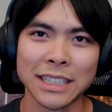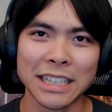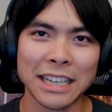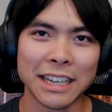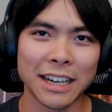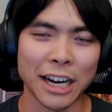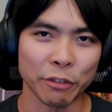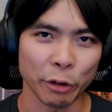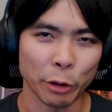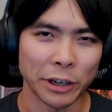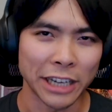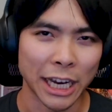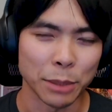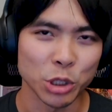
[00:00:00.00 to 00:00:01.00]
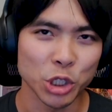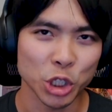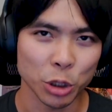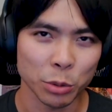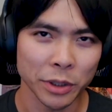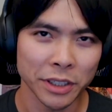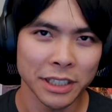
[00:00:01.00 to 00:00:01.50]
Hi everyone, I'm
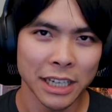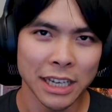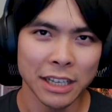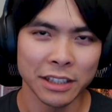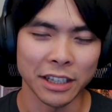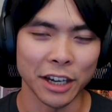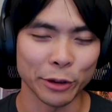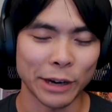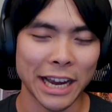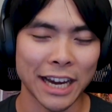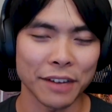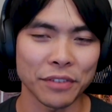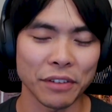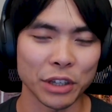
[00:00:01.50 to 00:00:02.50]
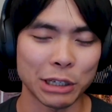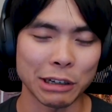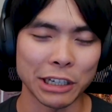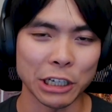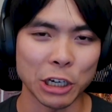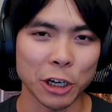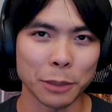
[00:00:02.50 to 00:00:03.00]
Sherwin, the other half of the
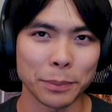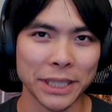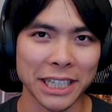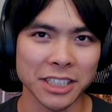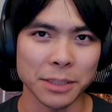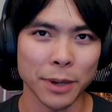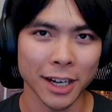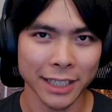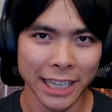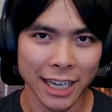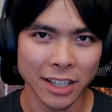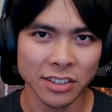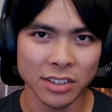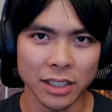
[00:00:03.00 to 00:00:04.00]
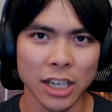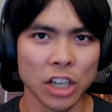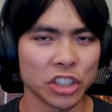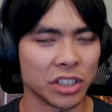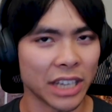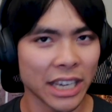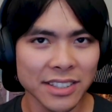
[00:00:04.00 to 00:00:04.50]
Credit Card BS podcast.
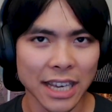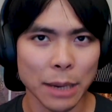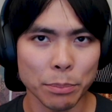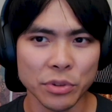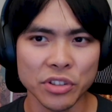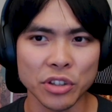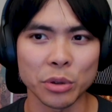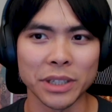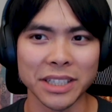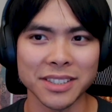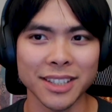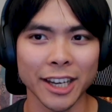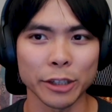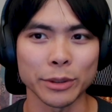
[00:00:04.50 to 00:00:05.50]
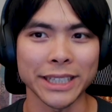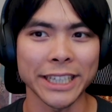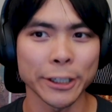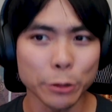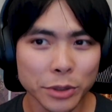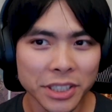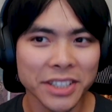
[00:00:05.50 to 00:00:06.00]
Today's episode is titled
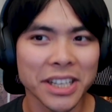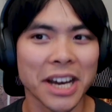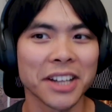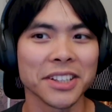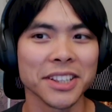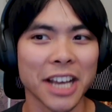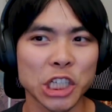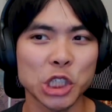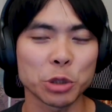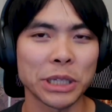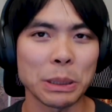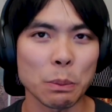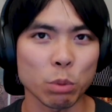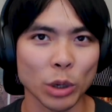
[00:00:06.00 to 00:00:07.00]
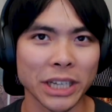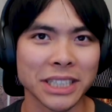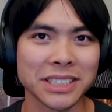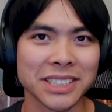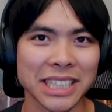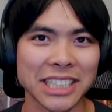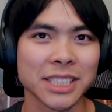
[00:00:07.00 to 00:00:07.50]
Hilton Luxury
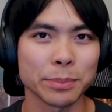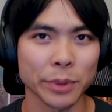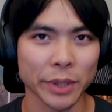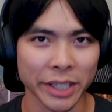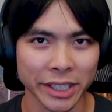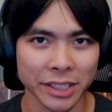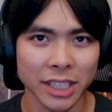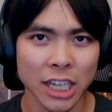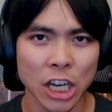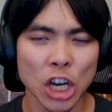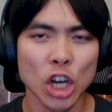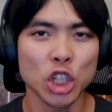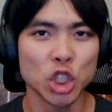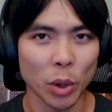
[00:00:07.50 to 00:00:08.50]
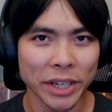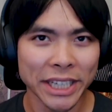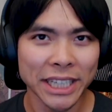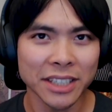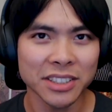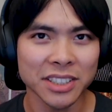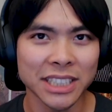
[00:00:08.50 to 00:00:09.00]
Brands Explained. Joining
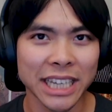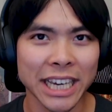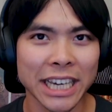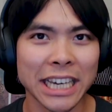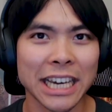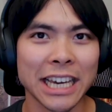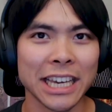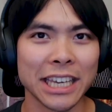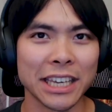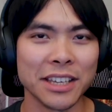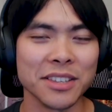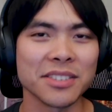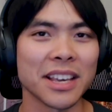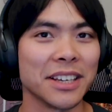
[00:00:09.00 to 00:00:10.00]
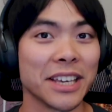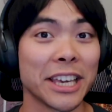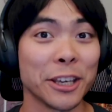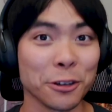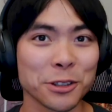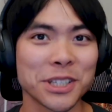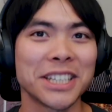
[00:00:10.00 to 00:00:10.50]
us today is a
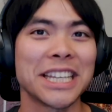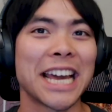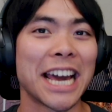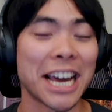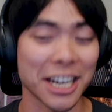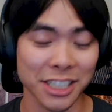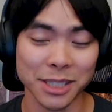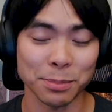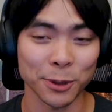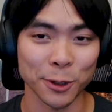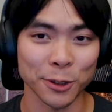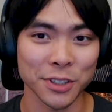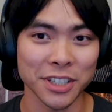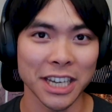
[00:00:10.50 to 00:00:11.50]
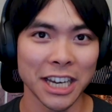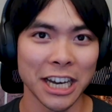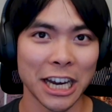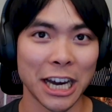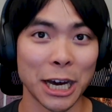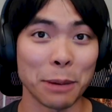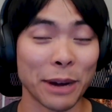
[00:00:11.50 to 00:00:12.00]
Hilton expert,
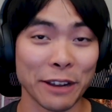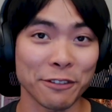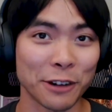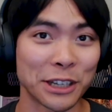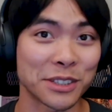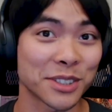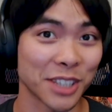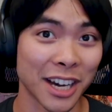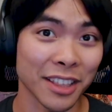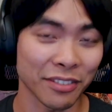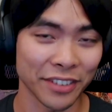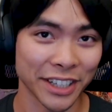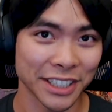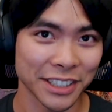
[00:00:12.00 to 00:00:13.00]
my friend Satvik.